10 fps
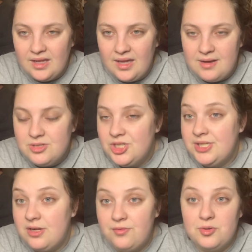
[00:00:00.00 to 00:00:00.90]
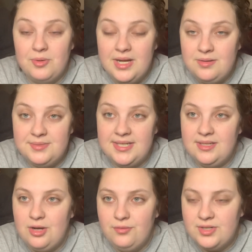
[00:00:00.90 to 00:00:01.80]
I was just overwhelmed and
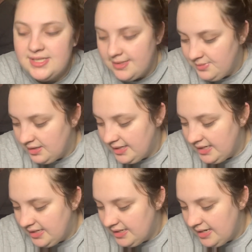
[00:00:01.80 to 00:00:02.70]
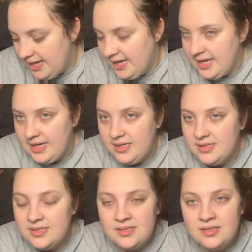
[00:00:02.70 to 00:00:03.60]
overstimulated, and
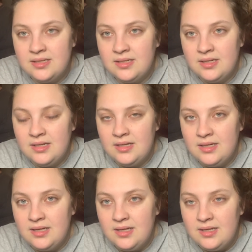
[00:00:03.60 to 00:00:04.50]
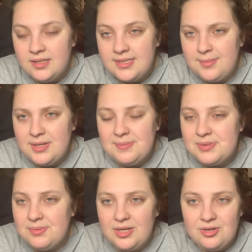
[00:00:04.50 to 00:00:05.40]
sometimes
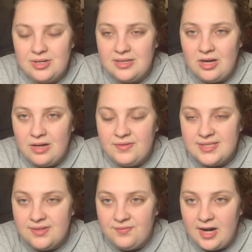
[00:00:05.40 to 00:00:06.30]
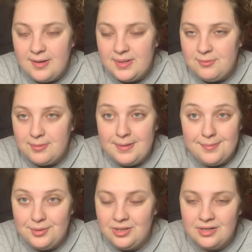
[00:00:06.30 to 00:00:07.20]
when you're in an office environment where
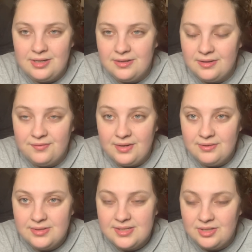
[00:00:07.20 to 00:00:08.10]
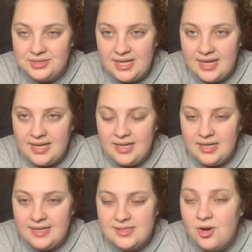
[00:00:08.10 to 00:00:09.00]
people are in the phones all day,
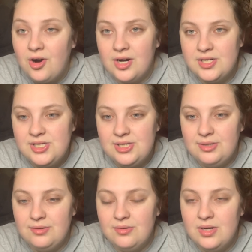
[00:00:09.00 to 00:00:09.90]
it's hard to